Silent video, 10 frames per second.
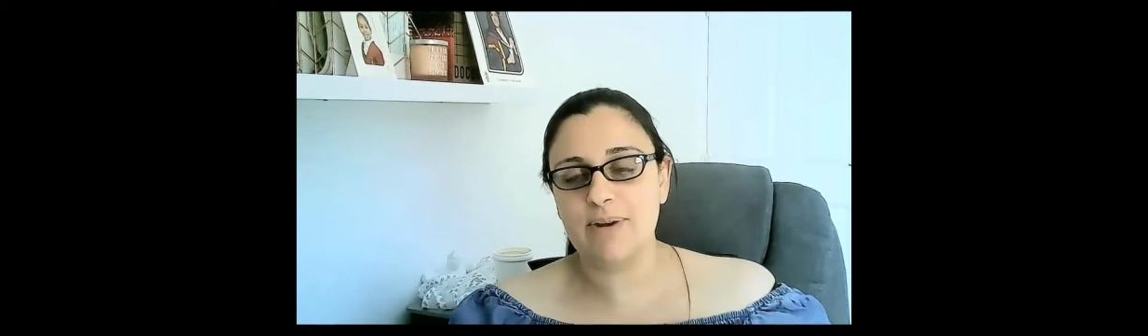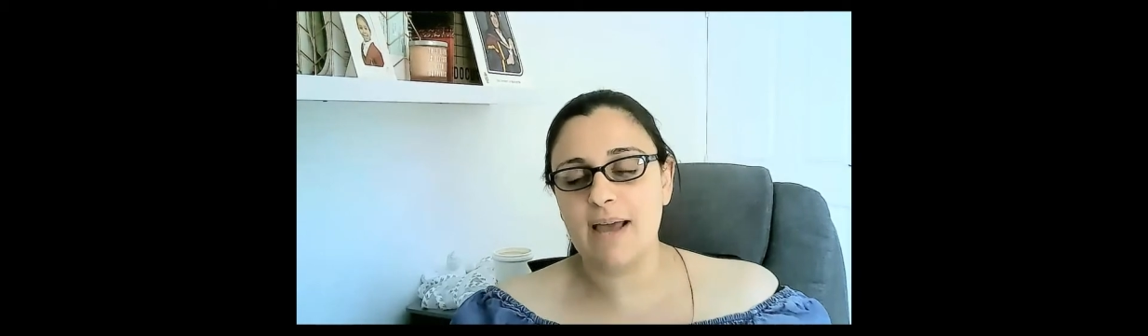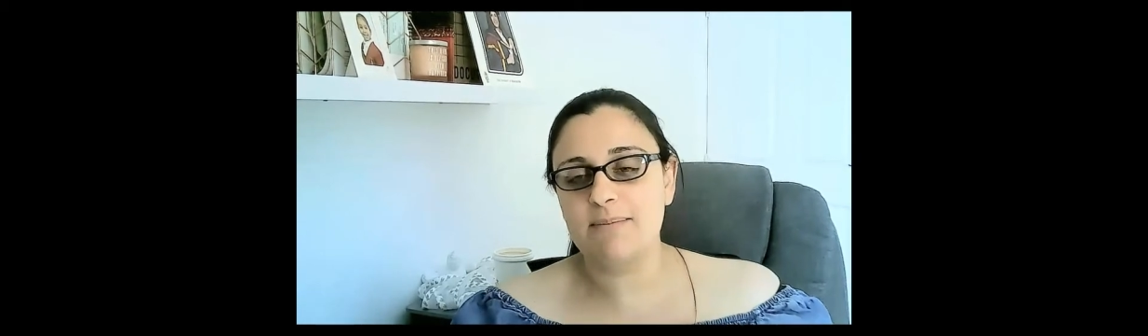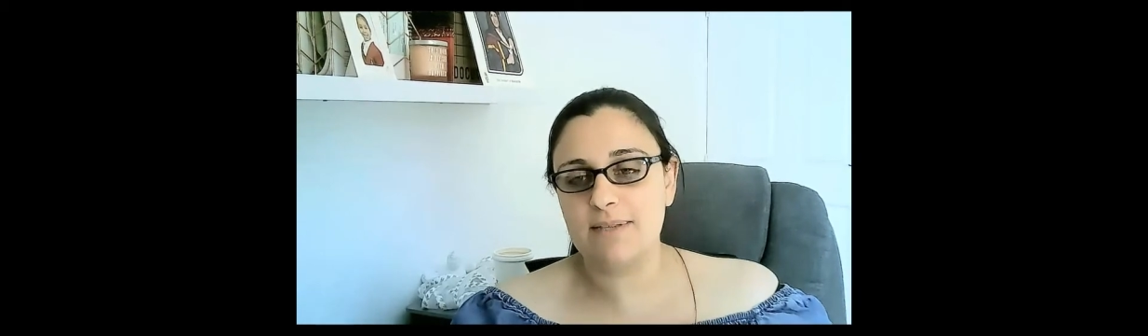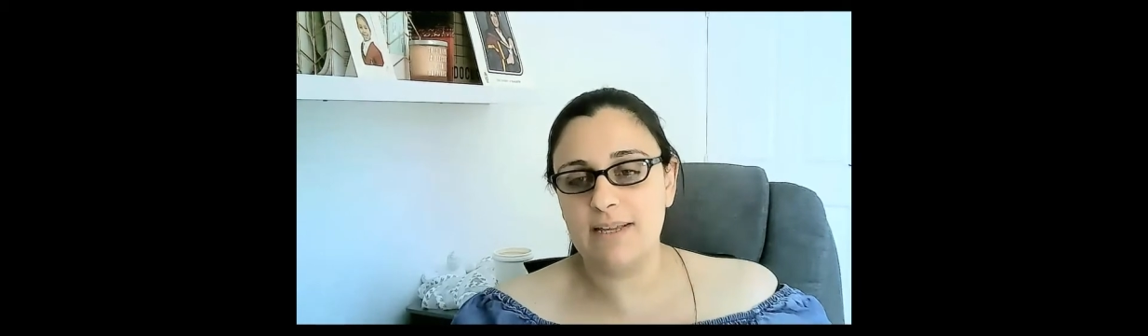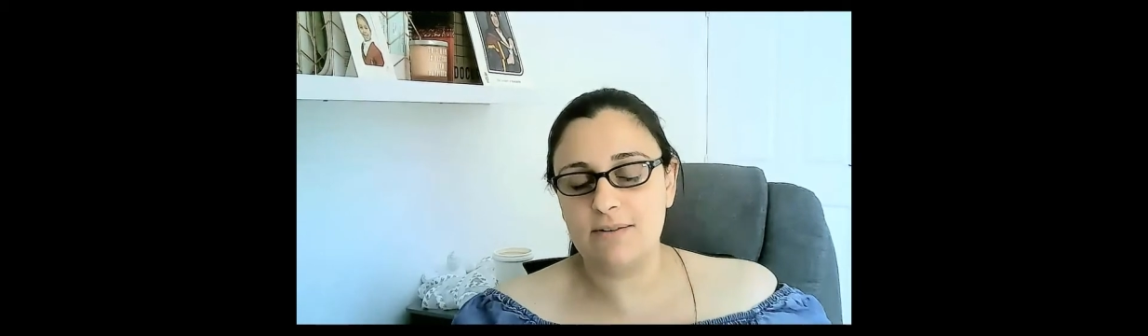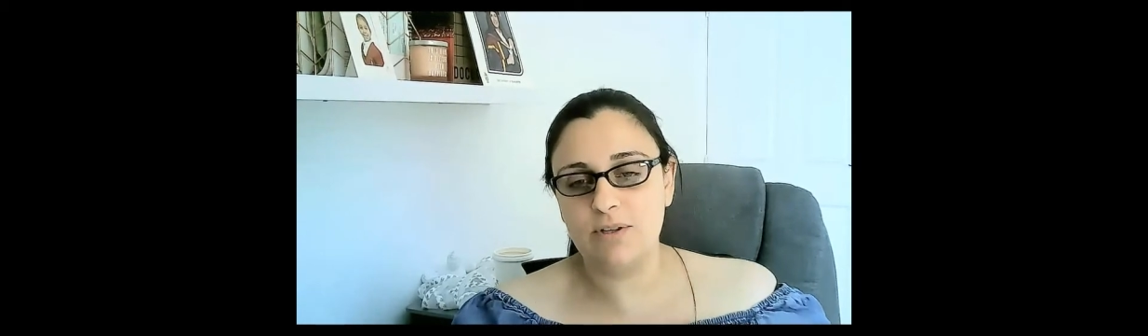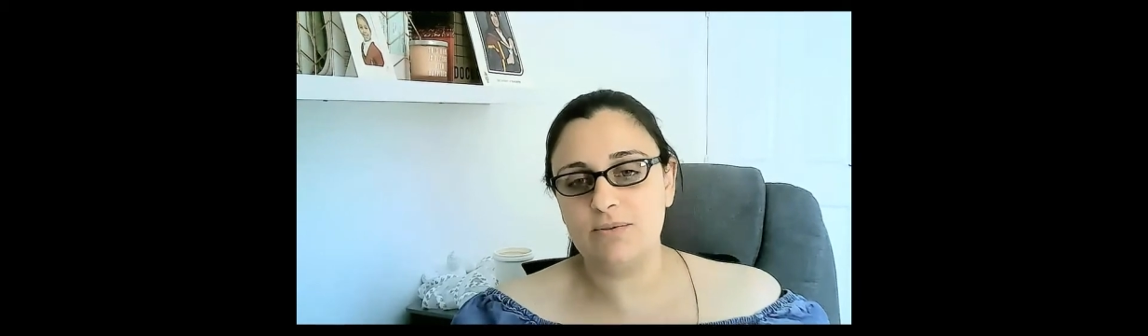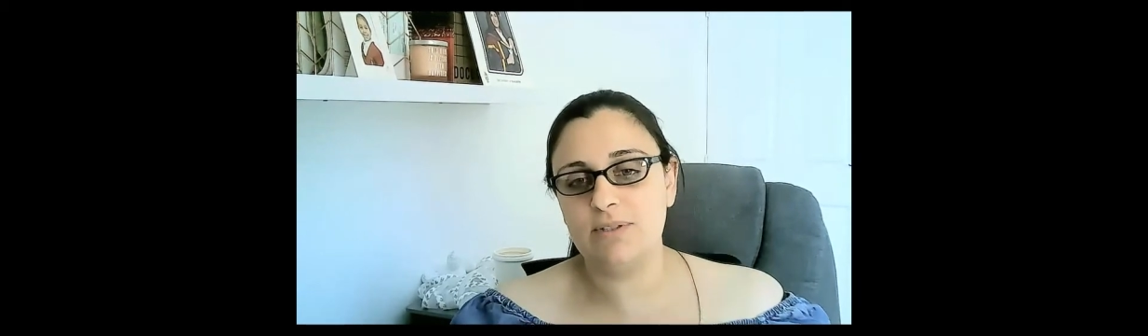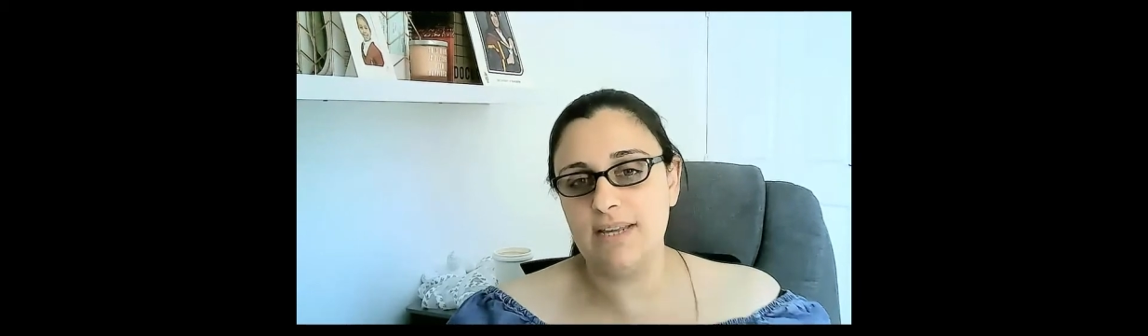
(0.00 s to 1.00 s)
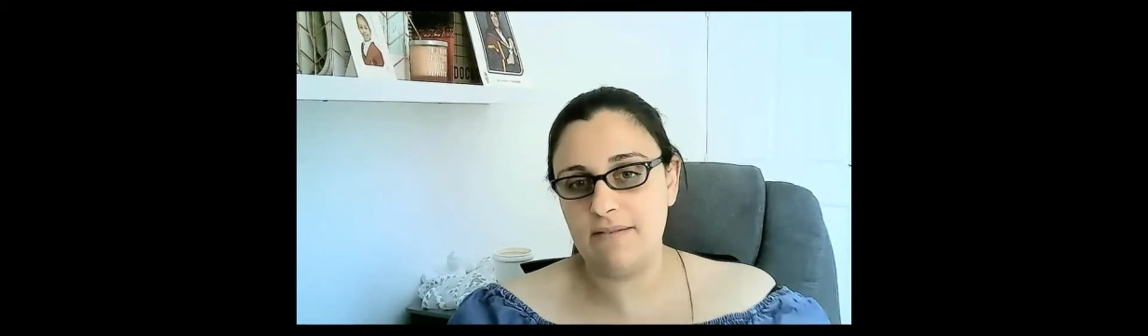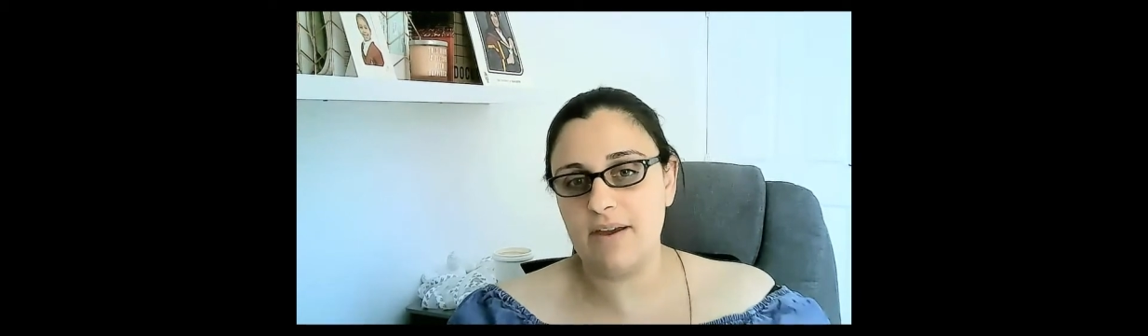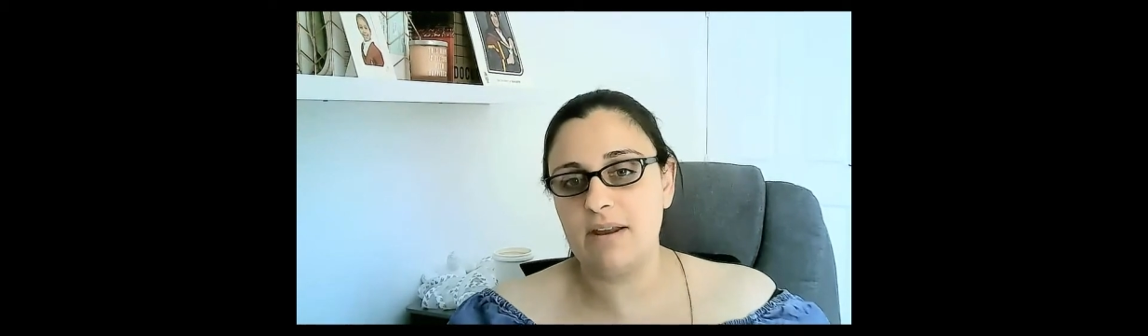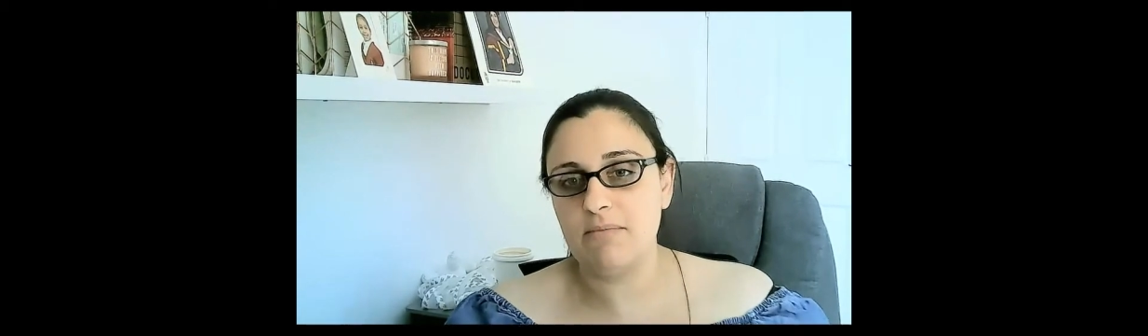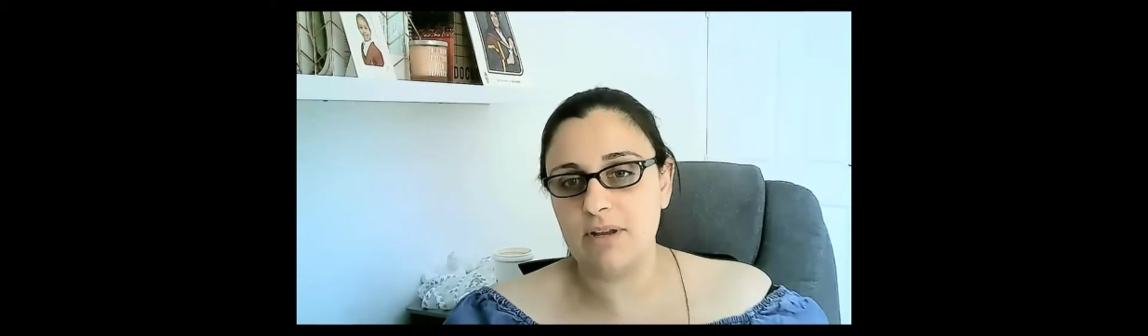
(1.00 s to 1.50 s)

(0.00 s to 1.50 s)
perhaps that we don't see very